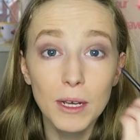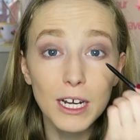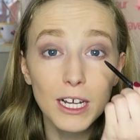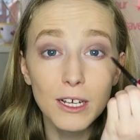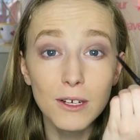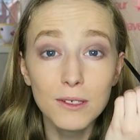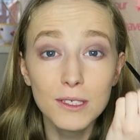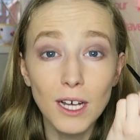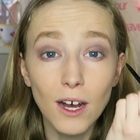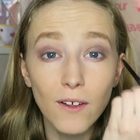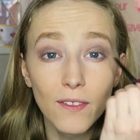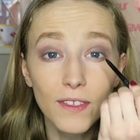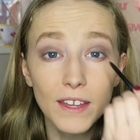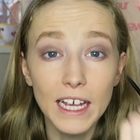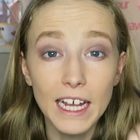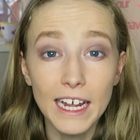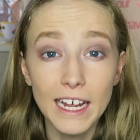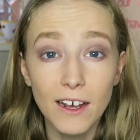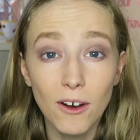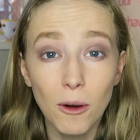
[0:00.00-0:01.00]
I'm gonna use it on
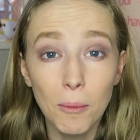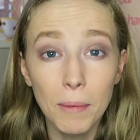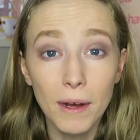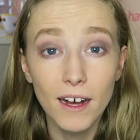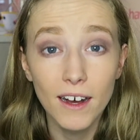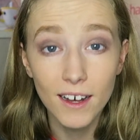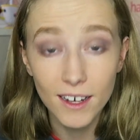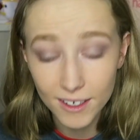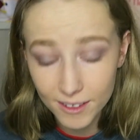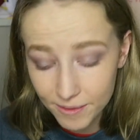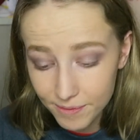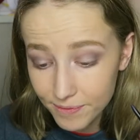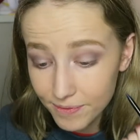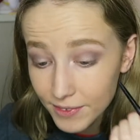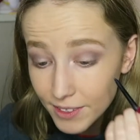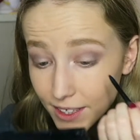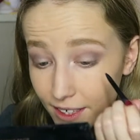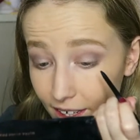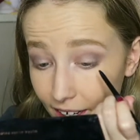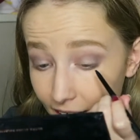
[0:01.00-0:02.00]
the upper
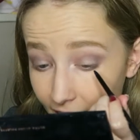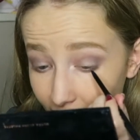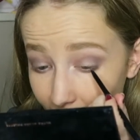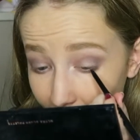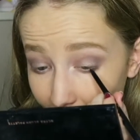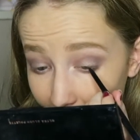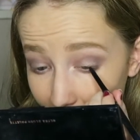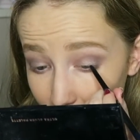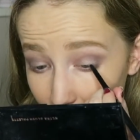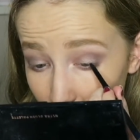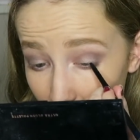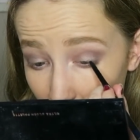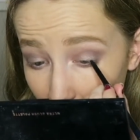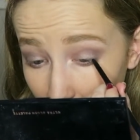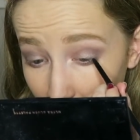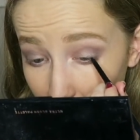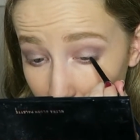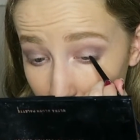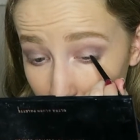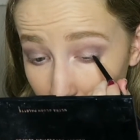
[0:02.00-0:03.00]
lash
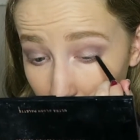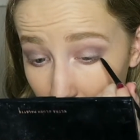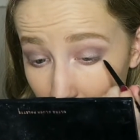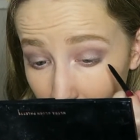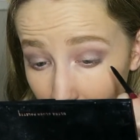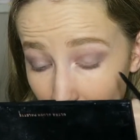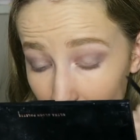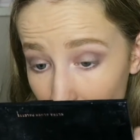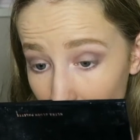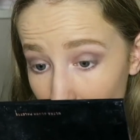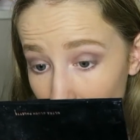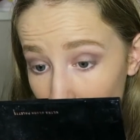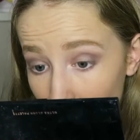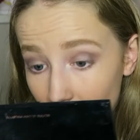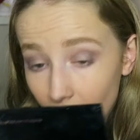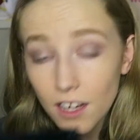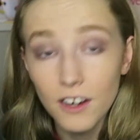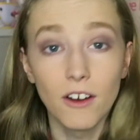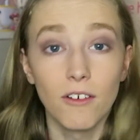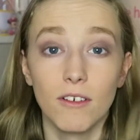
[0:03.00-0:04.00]
line.
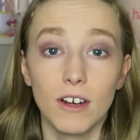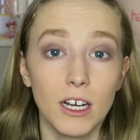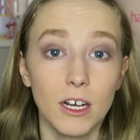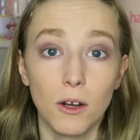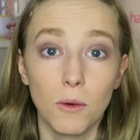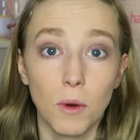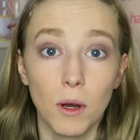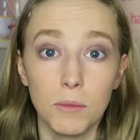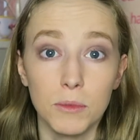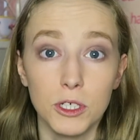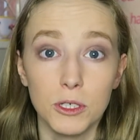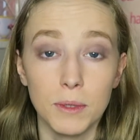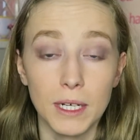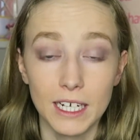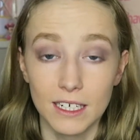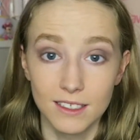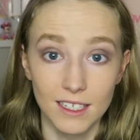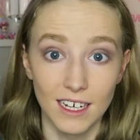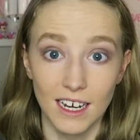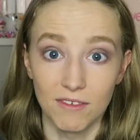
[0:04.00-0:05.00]
I don't really know what I'm
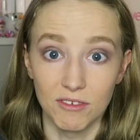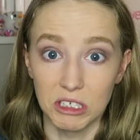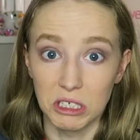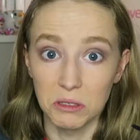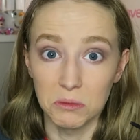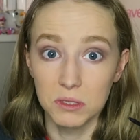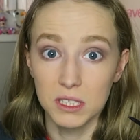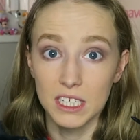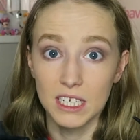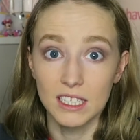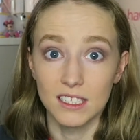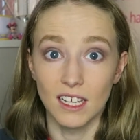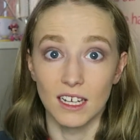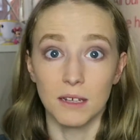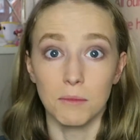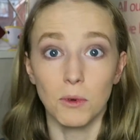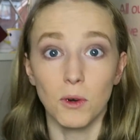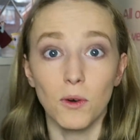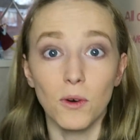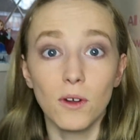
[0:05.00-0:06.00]
doing because I never use these
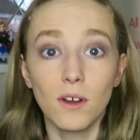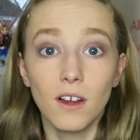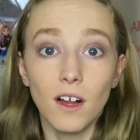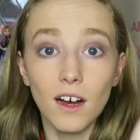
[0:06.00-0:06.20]
anymore.